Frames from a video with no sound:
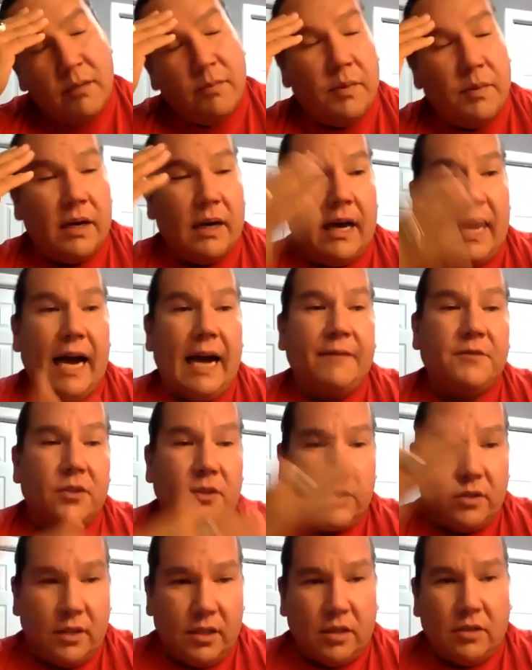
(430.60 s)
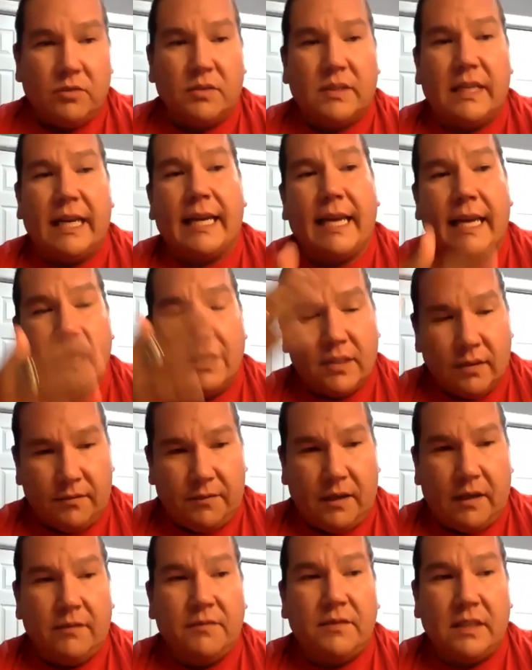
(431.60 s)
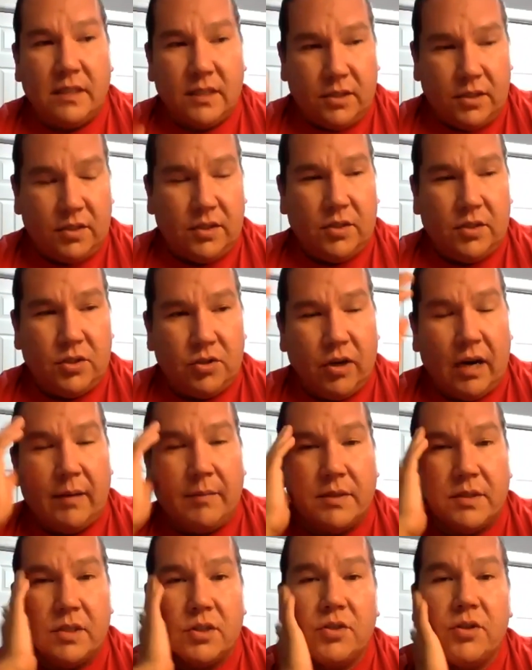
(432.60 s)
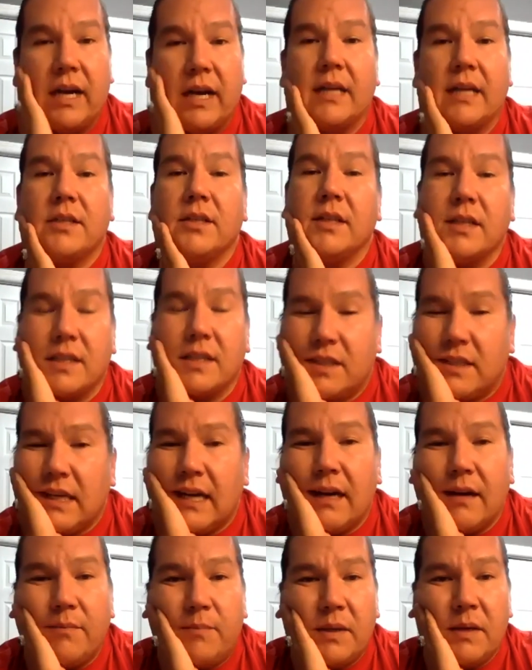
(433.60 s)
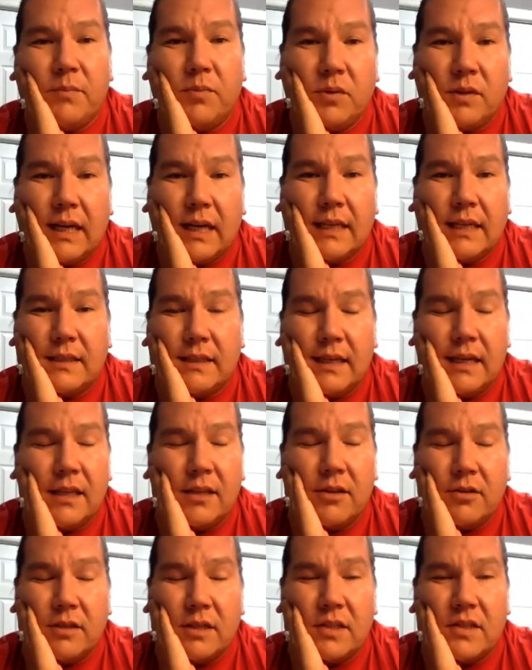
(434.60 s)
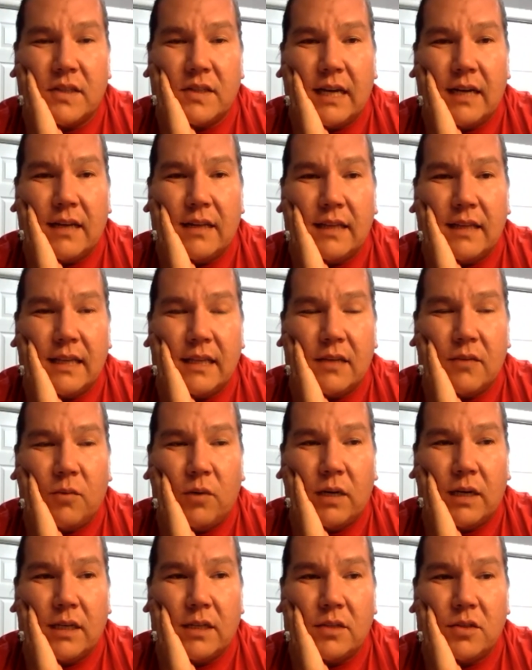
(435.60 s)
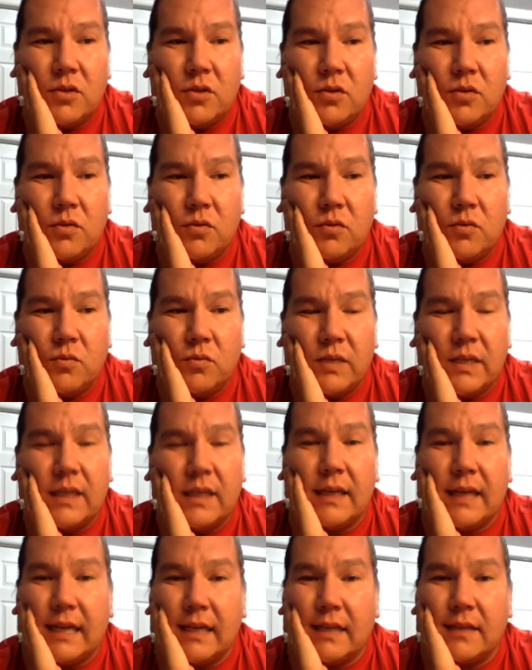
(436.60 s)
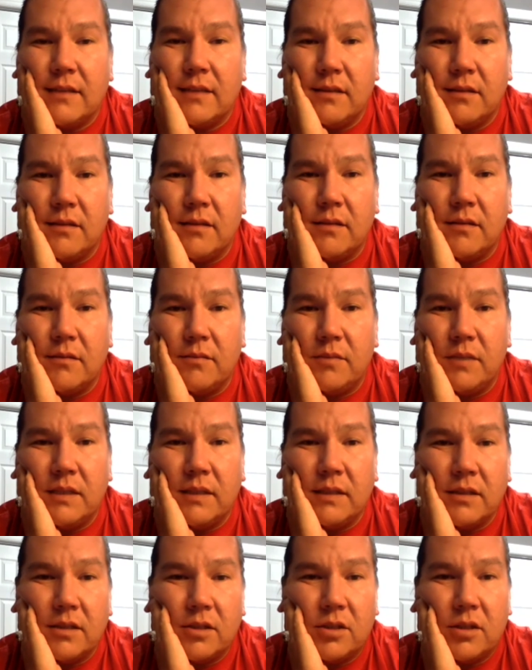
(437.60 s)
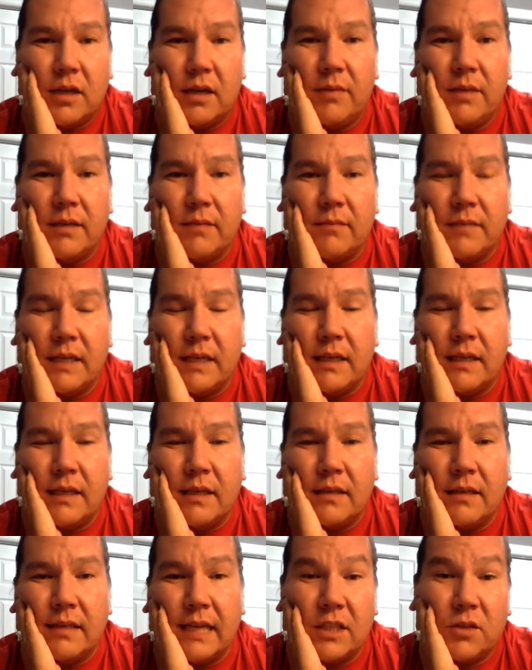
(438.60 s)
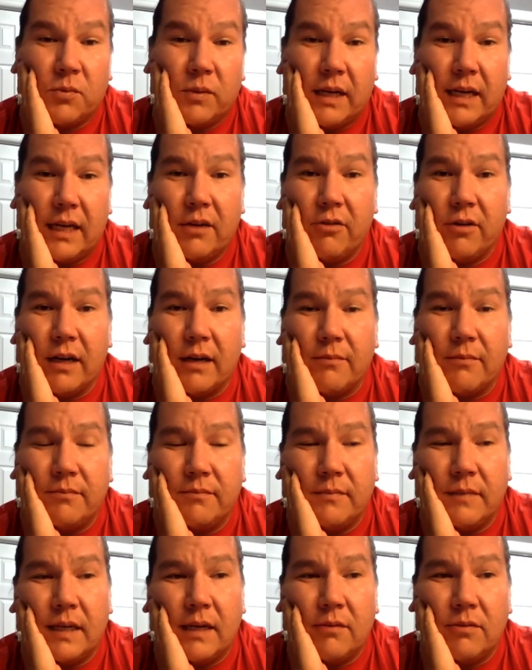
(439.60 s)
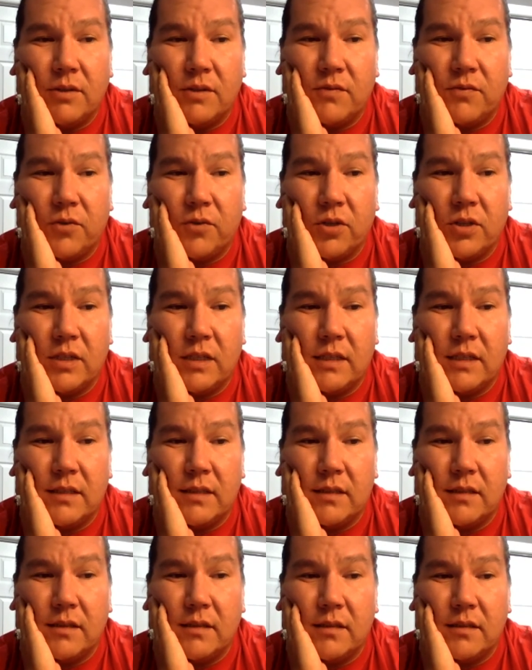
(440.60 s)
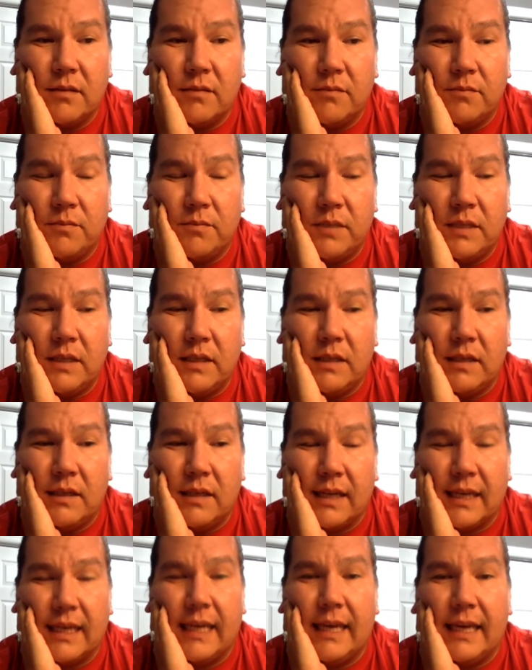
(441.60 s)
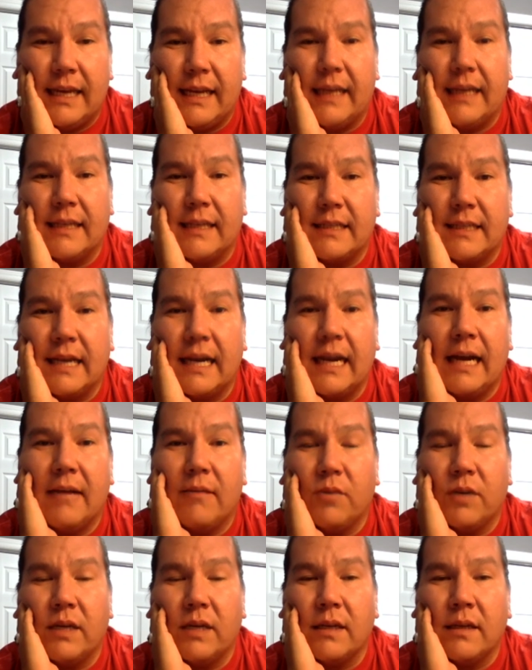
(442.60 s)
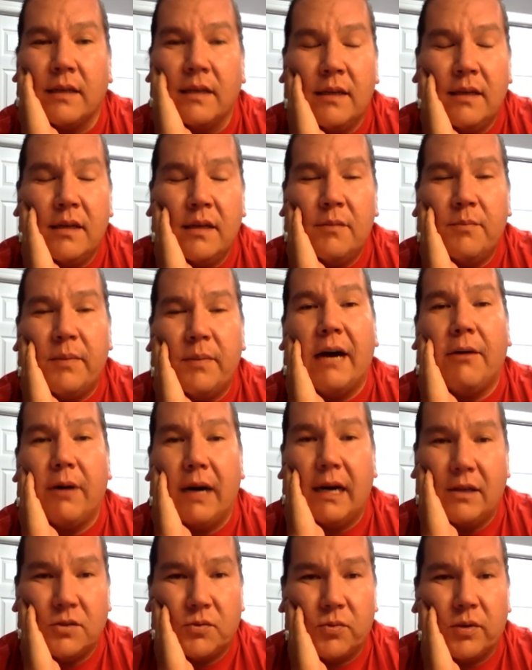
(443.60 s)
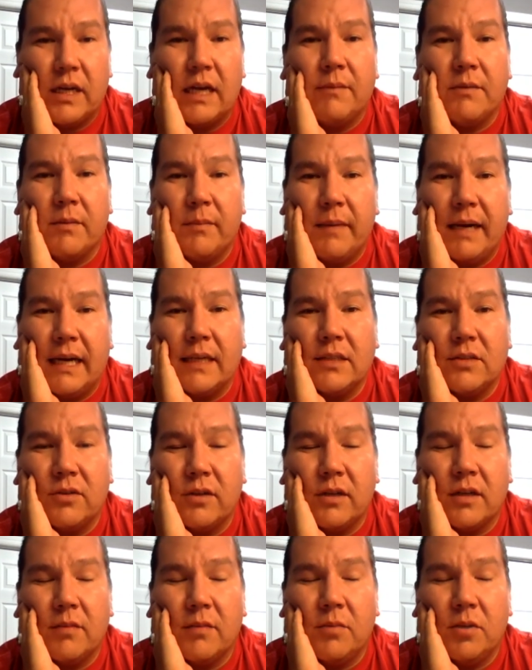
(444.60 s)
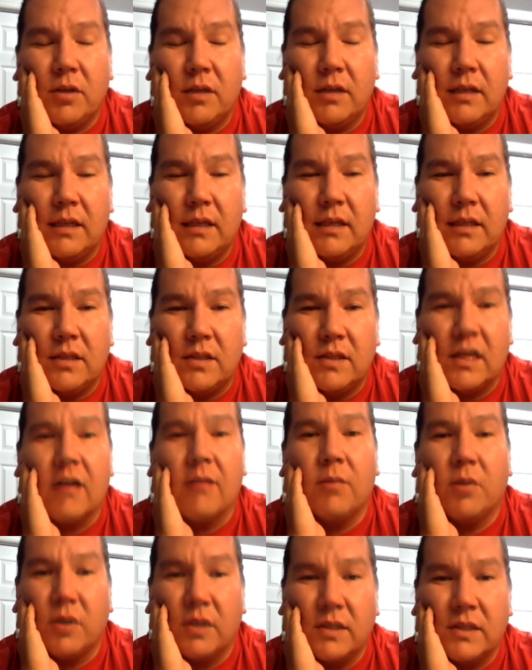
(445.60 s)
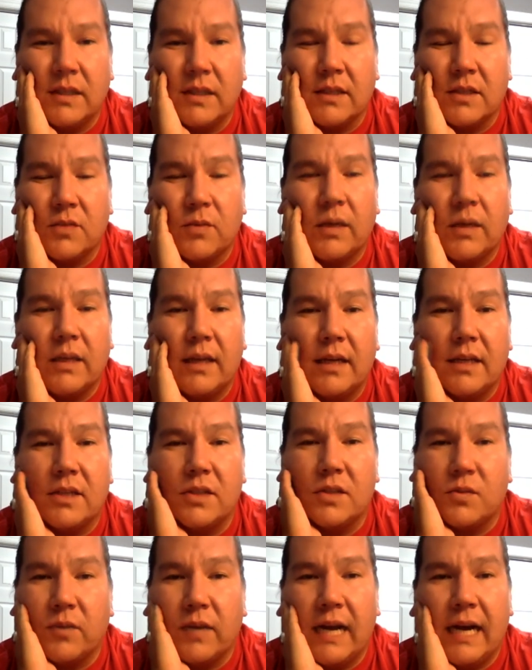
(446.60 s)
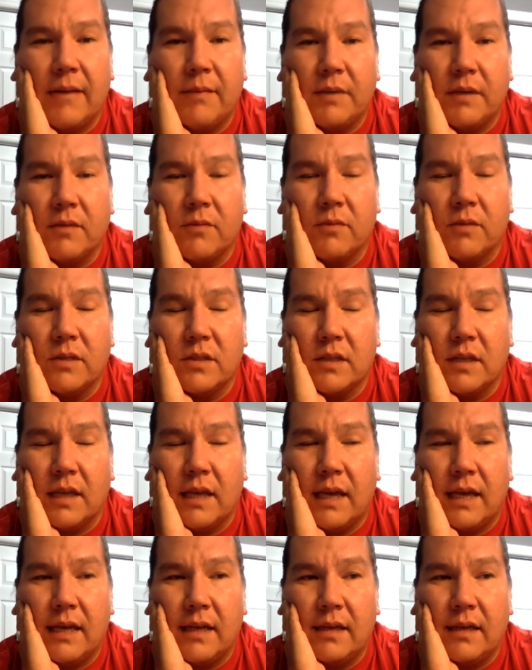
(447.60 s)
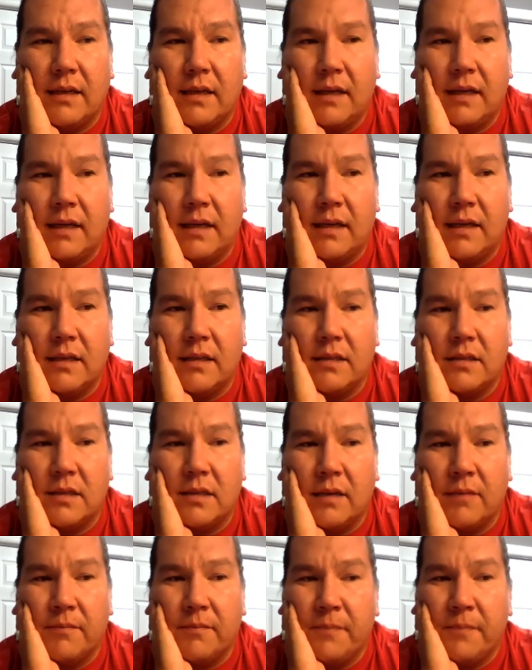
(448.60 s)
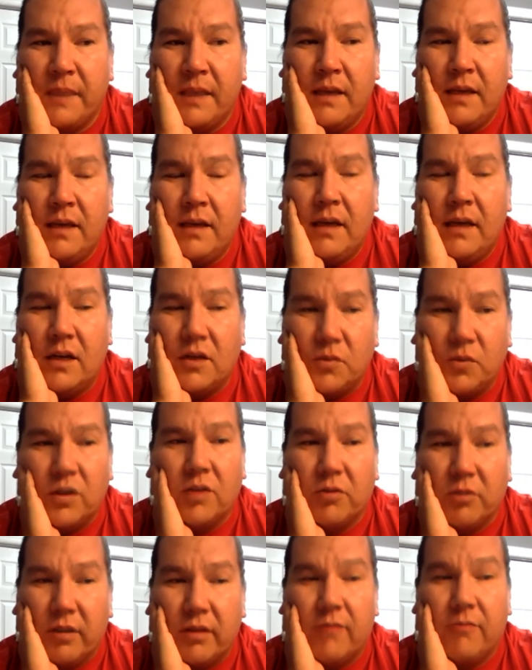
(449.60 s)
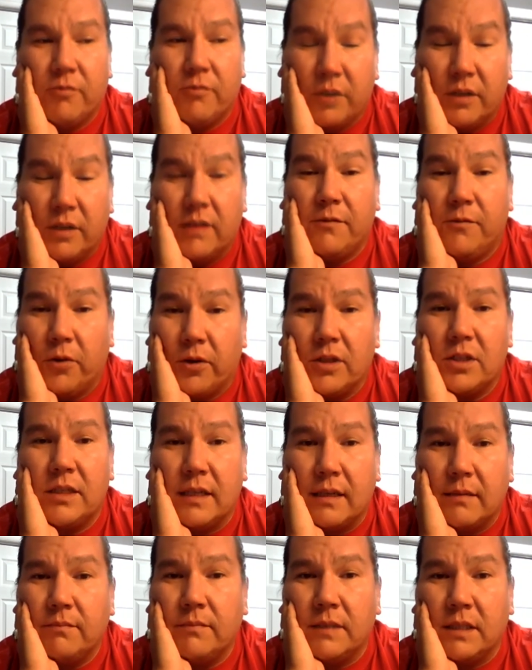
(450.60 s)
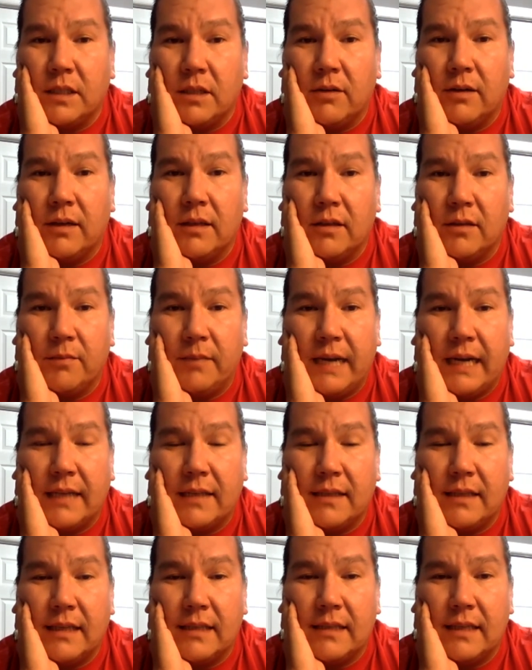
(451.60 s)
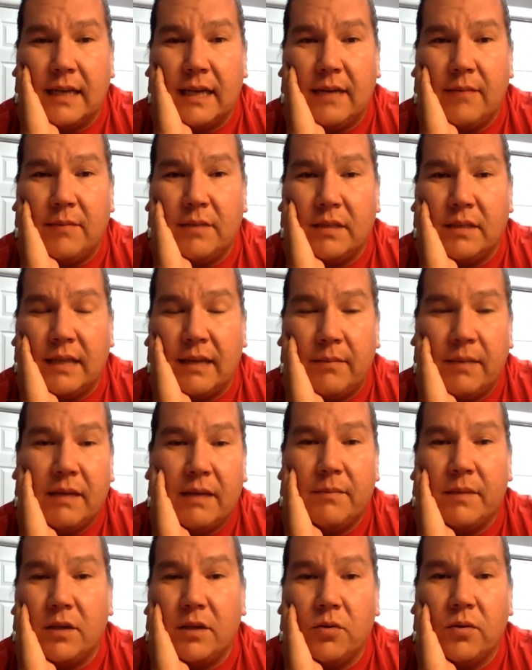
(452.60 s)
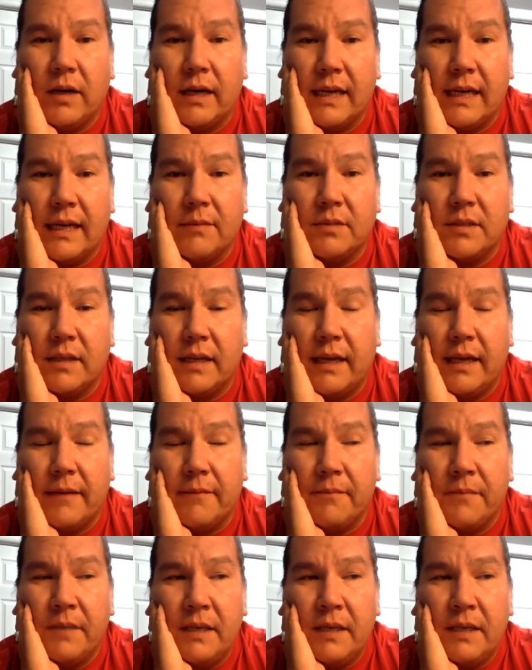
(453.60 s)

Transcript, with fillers: but after you know decades of, of these traumas and tragedies uh, people got together and decided that they wanted to reconnect to being the Anishinaabe. and that's when i grew up I was fortunate to be a kid at a time when powwows were coming back into our community, ceremonies like sweat lodges were happening once again, and um, I was really, really fortunate. You know, I look back to that time, and that made me who I am today.